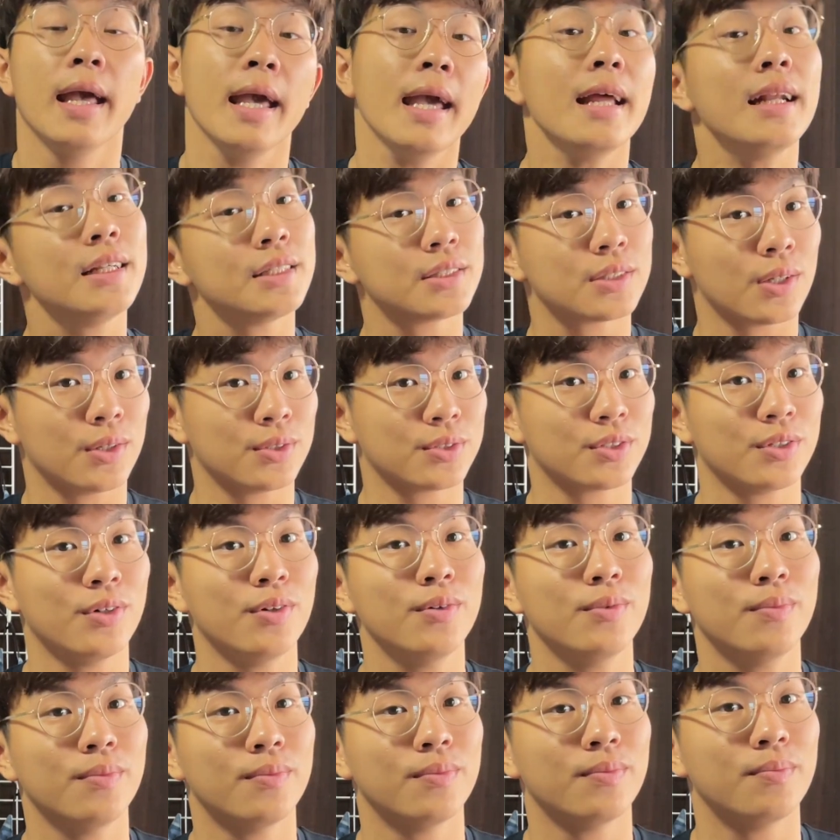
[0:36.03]
It is also
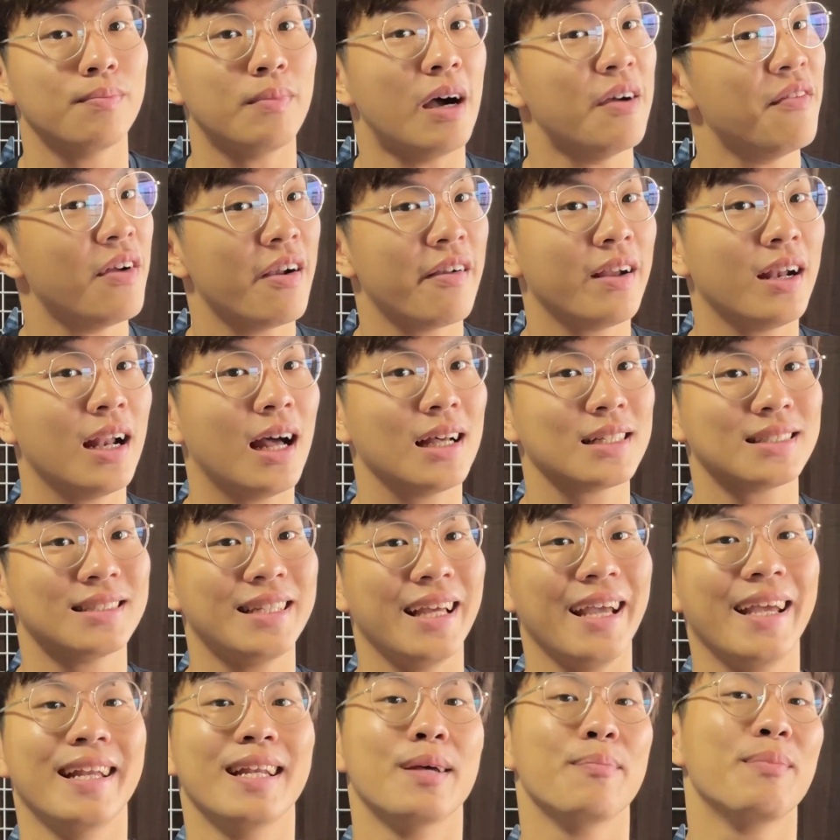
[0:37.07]
my very last
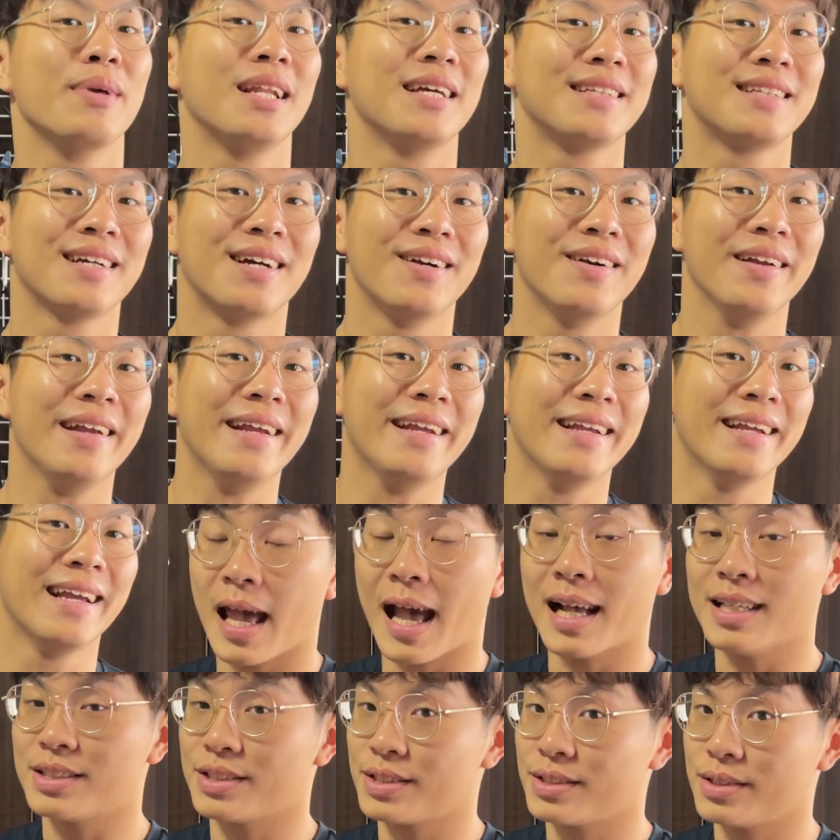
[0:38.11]
day in the military,
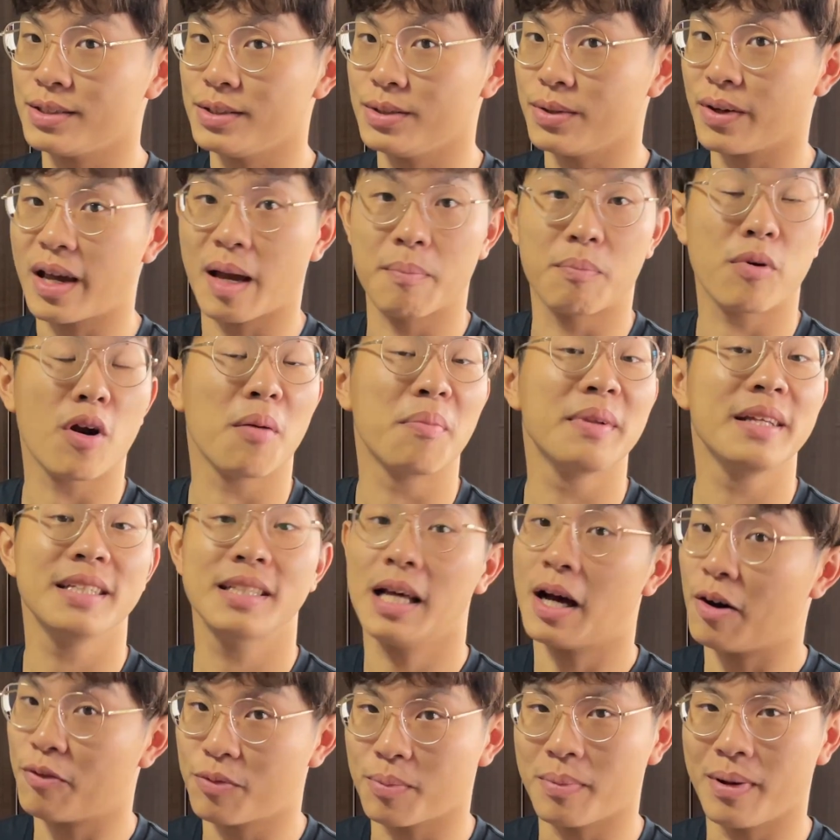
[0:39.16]
as you can probably
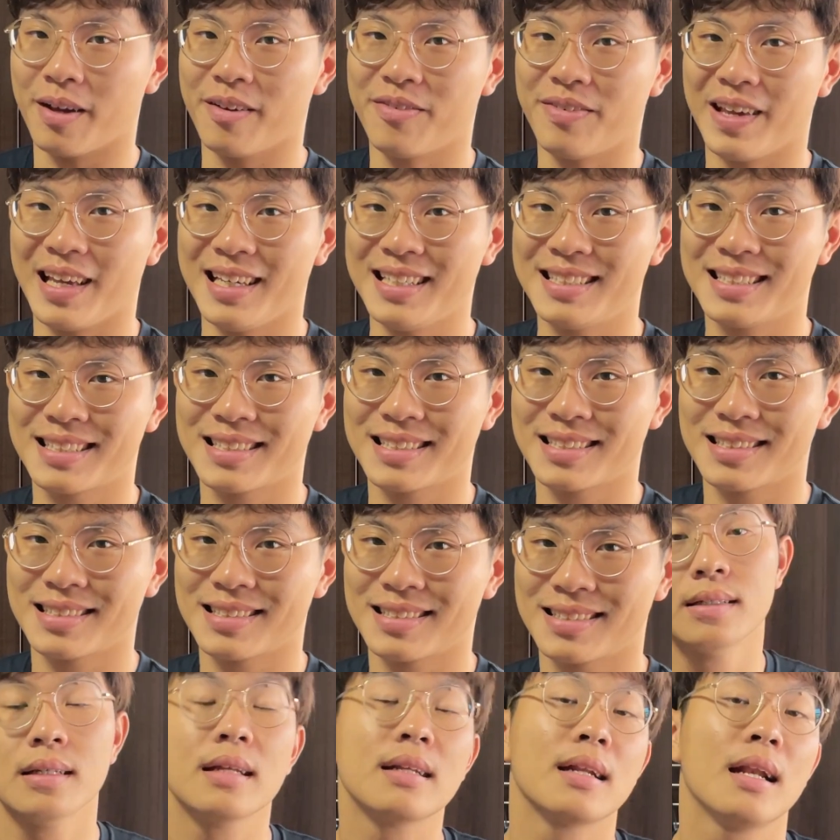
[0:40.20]
tell from my face.
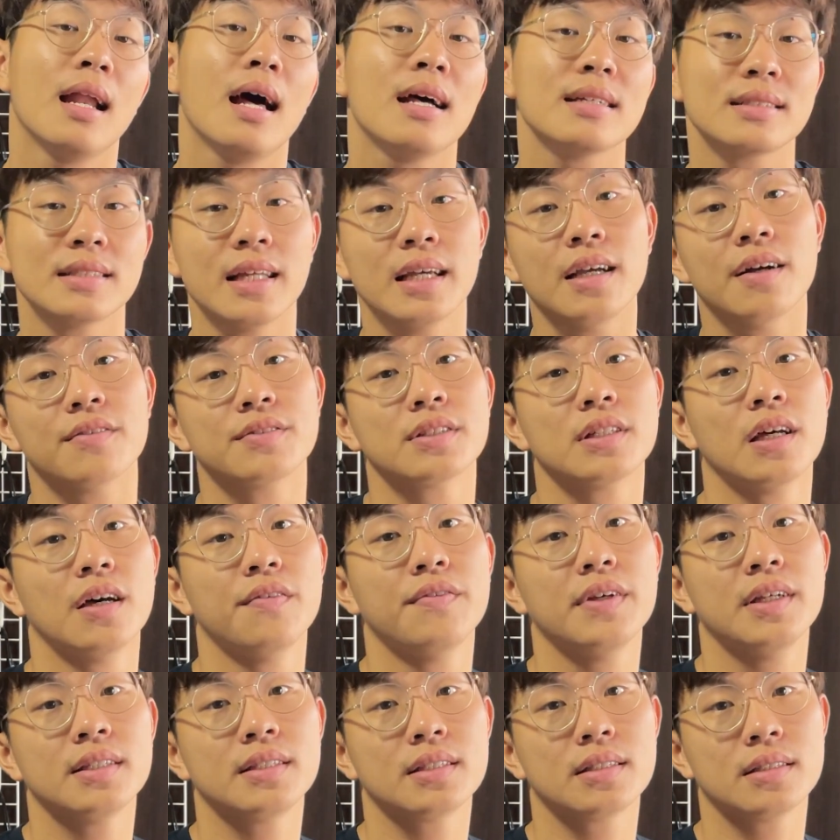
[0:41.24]
Now, the last day of
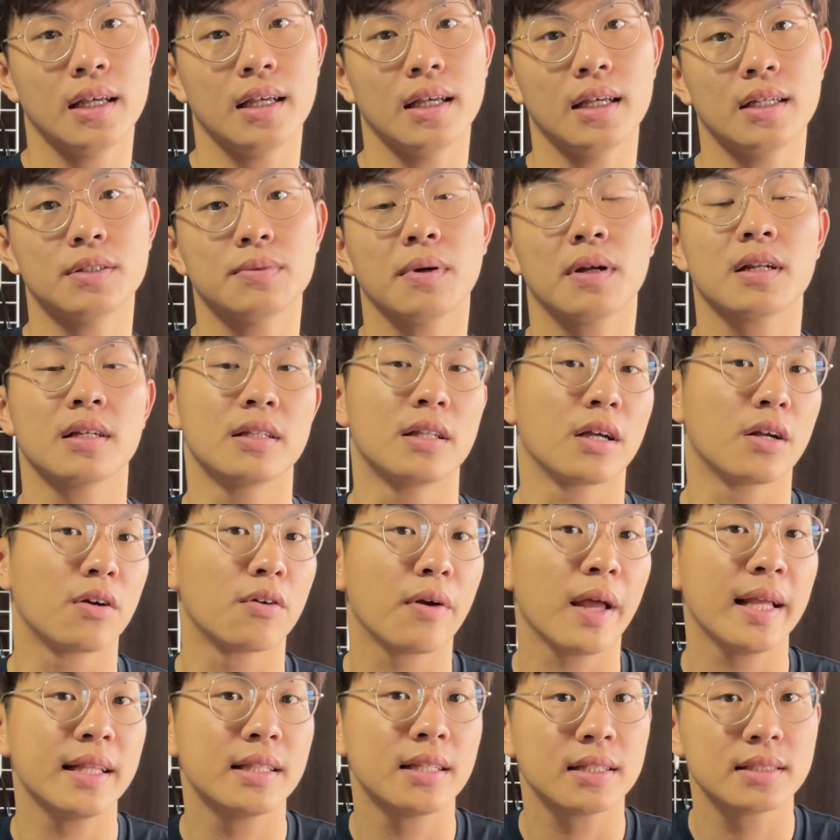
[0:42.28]
service is one of the
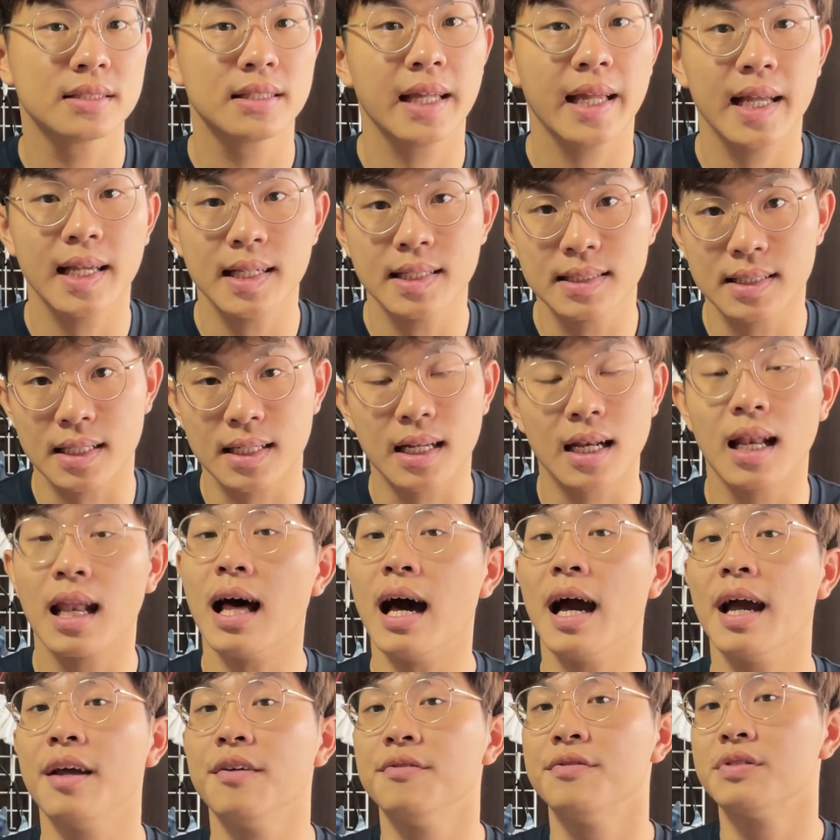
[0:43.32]
greatest days in the
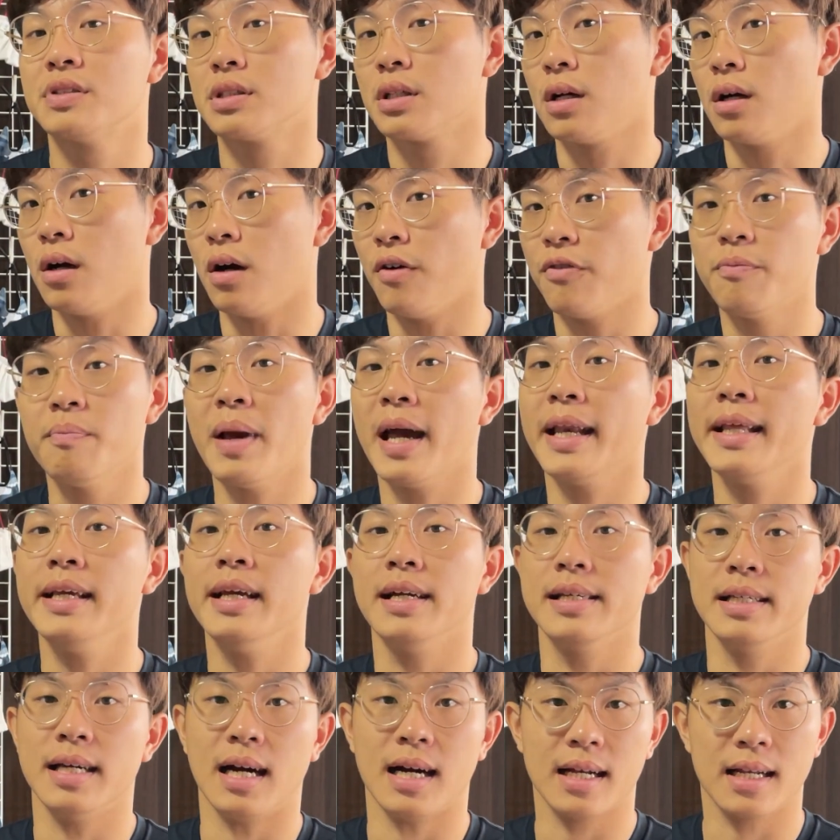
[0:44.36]
lives of many
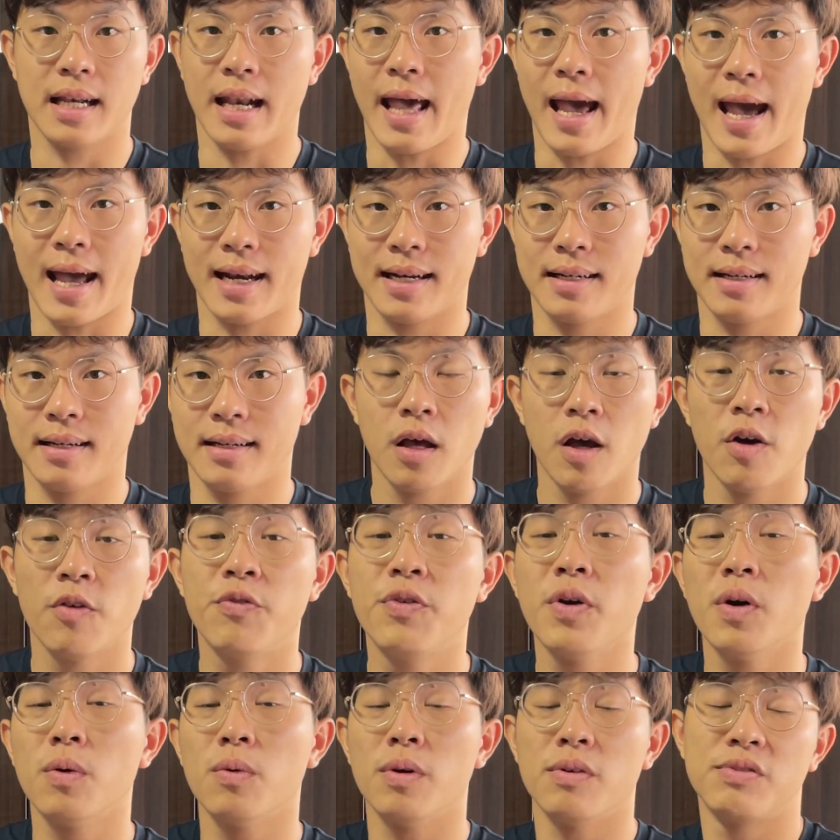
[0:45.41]
a young lad,
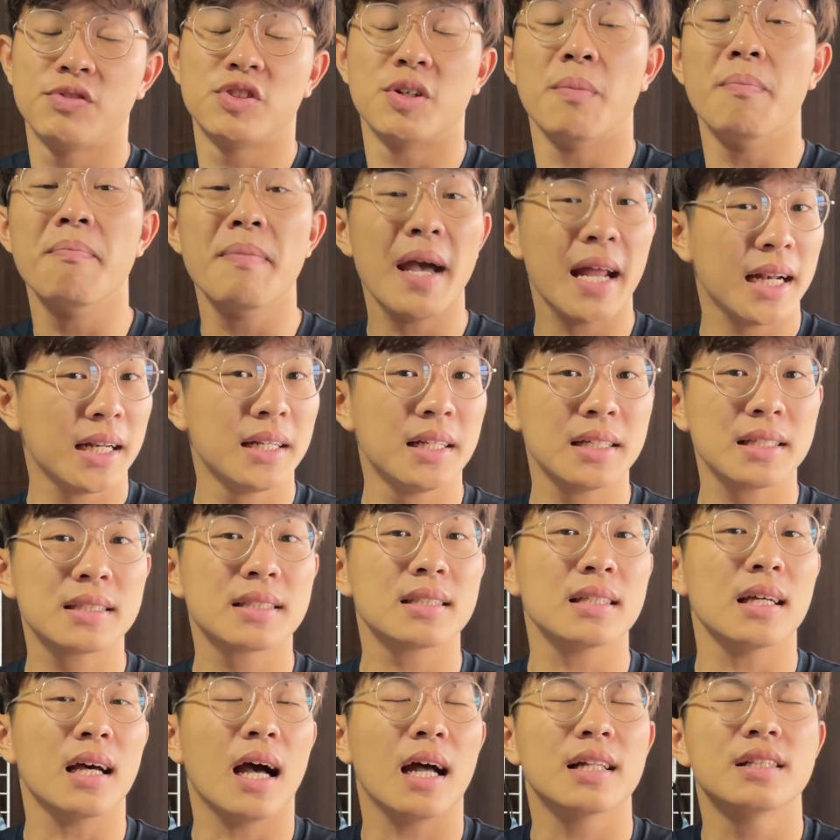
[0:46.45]
filled with
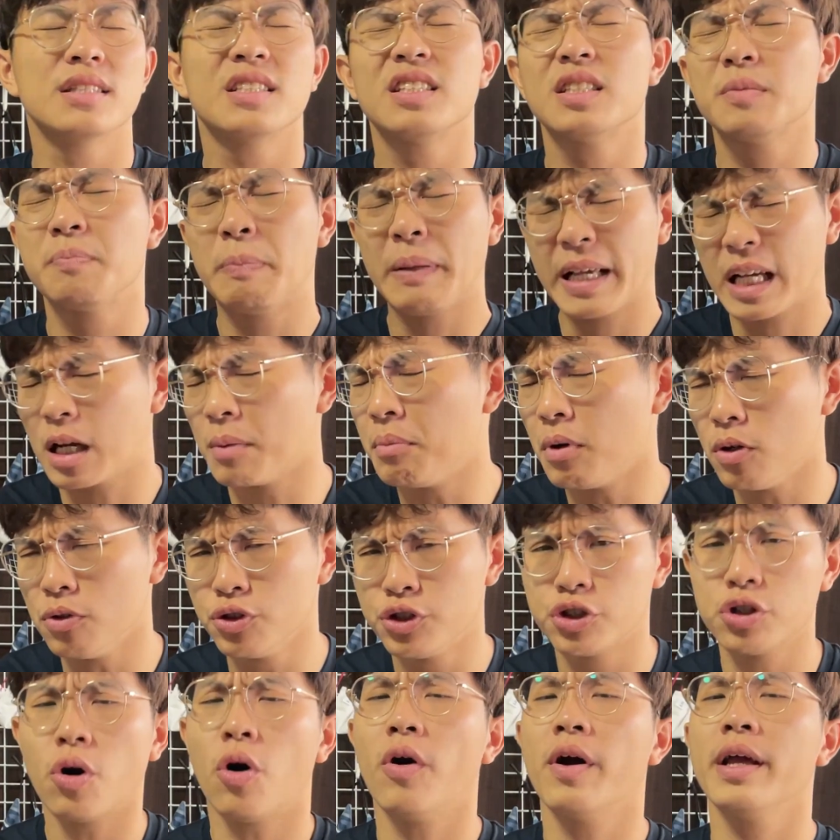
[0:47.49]
tremendous, unspeakable
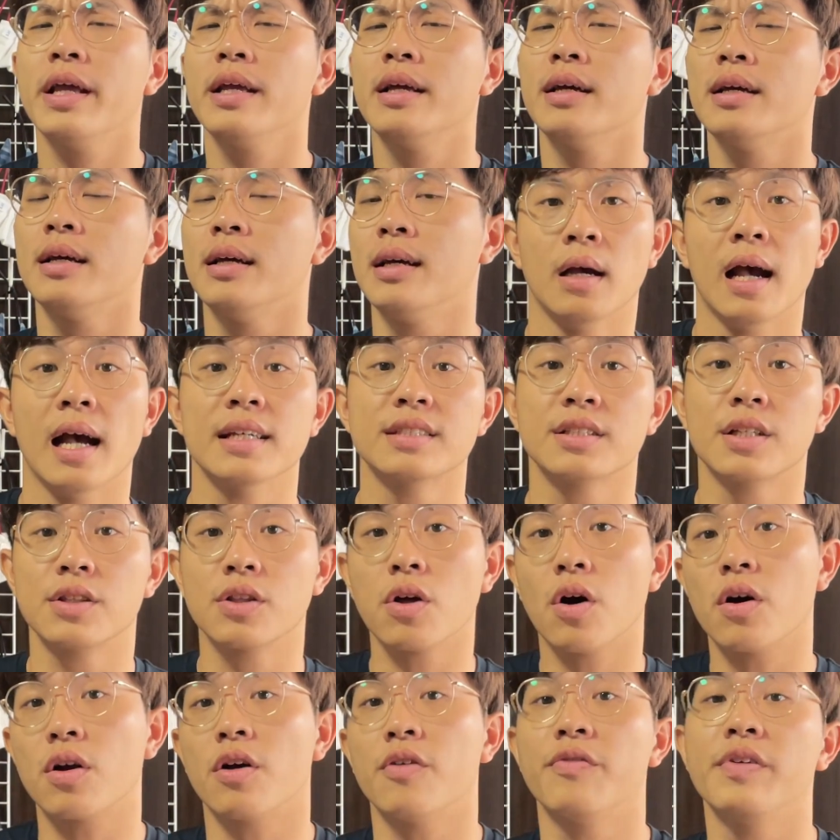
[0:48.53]
joy as the
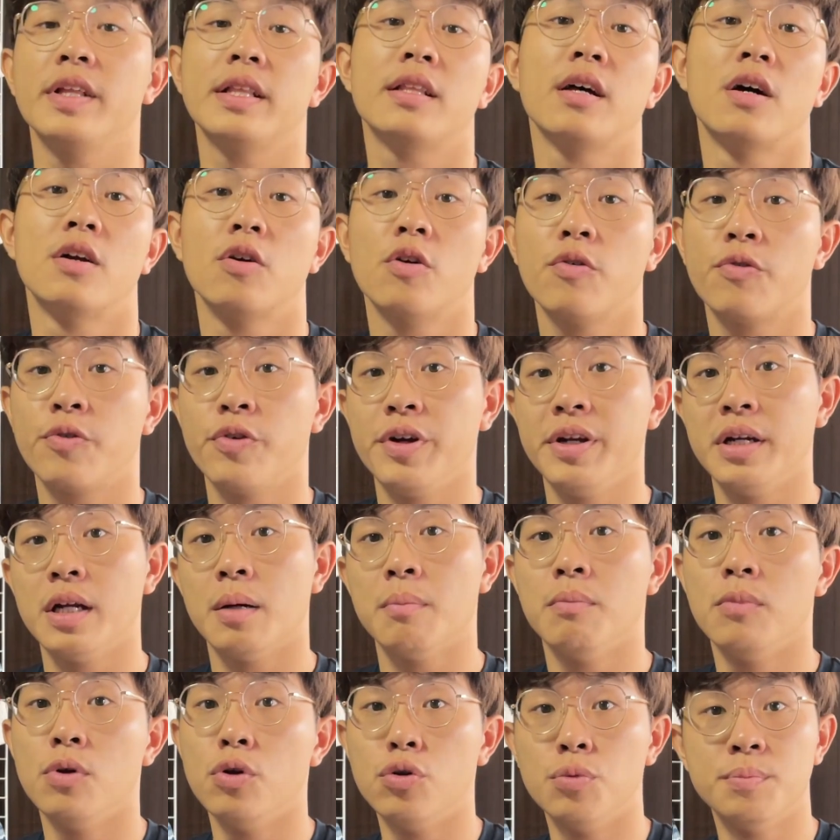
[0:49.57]
thought of eternal
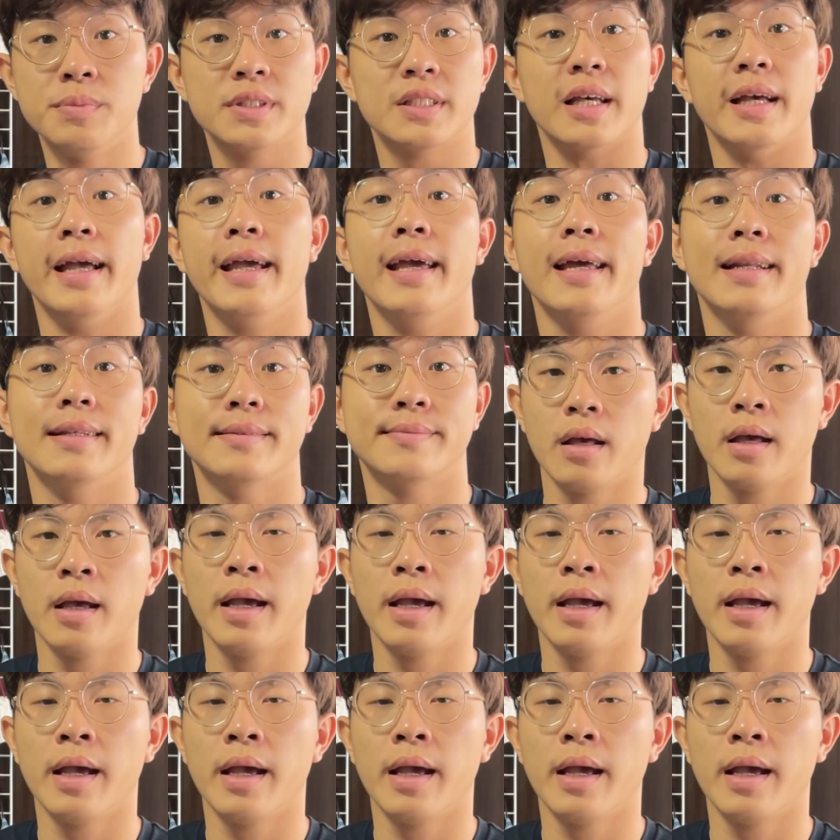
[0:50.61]
freedom looms ahead.